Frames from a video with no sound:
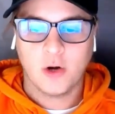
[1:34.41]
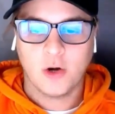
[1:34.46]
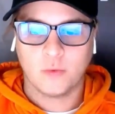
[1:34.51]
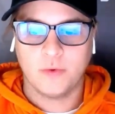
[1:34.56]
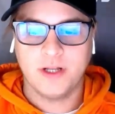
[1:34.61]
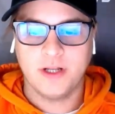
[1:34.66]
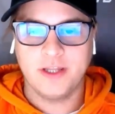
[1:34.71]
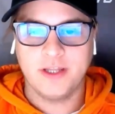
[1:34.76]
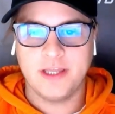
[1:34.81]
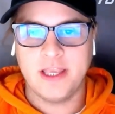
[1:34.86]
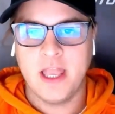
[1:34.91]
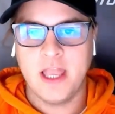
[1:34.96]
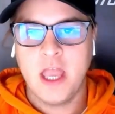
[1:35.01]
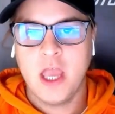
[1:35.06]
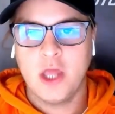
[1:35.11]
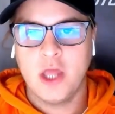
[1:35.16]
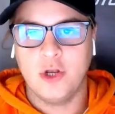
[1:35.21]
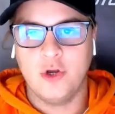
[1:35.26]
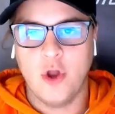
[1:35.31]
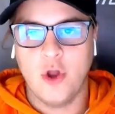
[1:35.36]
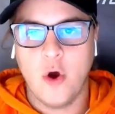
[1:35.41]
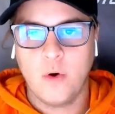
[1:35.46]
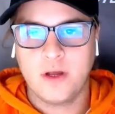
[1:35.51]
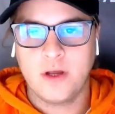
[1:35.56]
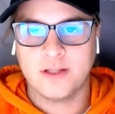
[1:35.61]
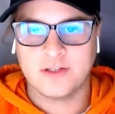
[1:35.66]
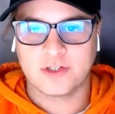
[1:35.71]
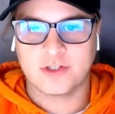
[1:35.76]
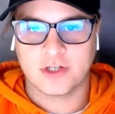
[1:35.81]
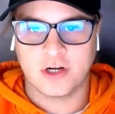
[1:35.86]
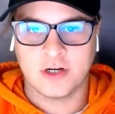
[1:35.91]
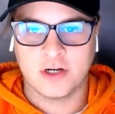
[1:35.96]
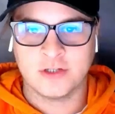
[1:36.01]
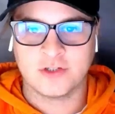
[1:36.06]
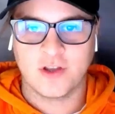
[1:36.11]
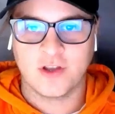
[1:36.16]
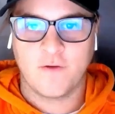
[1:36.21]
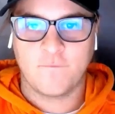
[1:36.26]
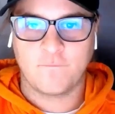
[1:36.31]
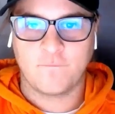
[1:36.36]
Really, no
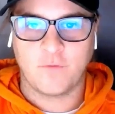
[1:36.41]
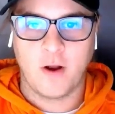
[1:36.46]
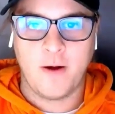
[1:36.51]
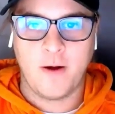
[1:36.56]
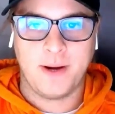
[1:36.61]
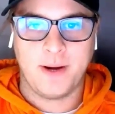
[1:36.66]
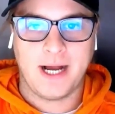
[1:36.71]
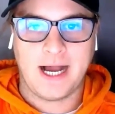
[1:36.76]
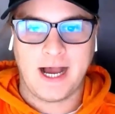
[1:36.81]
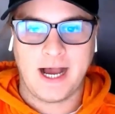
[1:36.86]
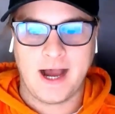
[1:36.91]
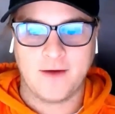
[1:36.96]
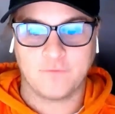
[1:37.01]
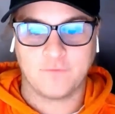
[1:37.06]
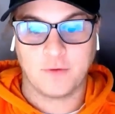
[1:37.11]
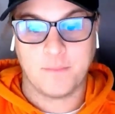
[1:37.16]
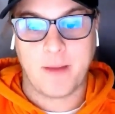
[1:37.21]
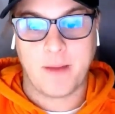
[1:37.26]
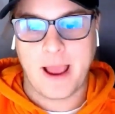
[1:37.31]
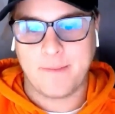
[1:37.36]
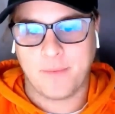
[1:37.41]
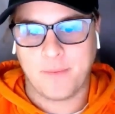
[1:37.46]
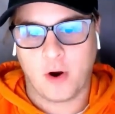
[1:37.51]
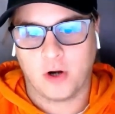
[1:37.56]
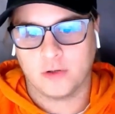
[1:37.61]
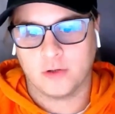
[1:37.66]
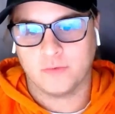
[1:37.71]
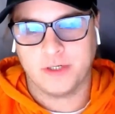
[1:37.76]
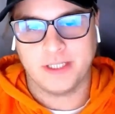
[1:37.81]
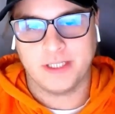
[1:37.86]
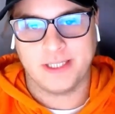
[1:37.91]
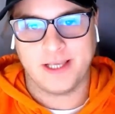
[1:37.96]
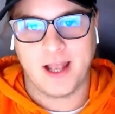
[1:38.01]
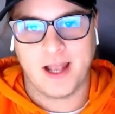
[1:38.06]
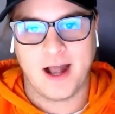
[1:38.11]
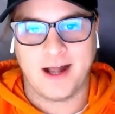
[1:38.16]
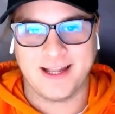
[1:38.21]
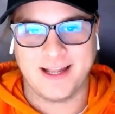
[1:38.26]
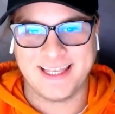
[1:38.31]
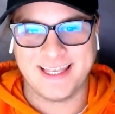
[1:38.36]
concerns from uh, from my part, really,
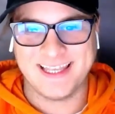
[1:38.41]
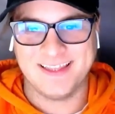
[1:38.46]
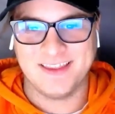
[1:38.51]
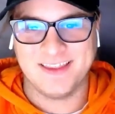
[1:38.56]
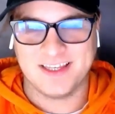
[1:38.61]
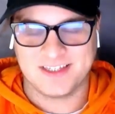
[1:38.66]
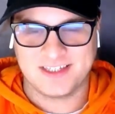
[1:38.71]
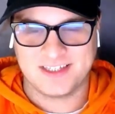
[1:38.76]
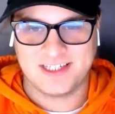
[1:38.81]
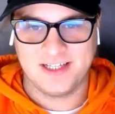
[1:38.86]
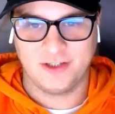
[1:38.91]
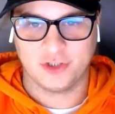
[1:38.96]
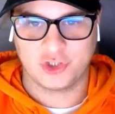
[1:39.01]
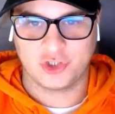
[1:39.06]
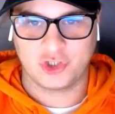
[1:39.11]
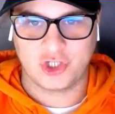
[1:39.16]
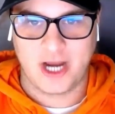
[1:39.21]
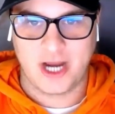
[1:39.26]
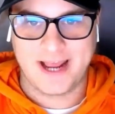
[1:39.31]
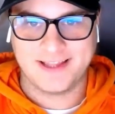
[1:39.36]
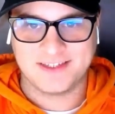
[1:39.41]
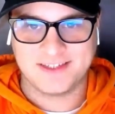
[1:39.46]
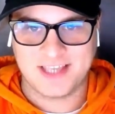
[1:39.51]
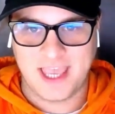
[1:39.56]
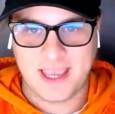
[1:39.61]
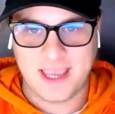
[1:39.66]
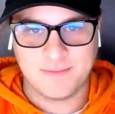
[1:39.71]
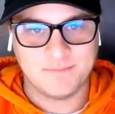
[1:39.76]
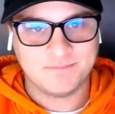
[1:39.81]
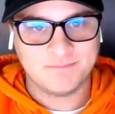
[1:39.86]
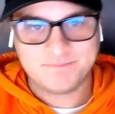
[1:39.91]
uh, in this Steelers Giants game.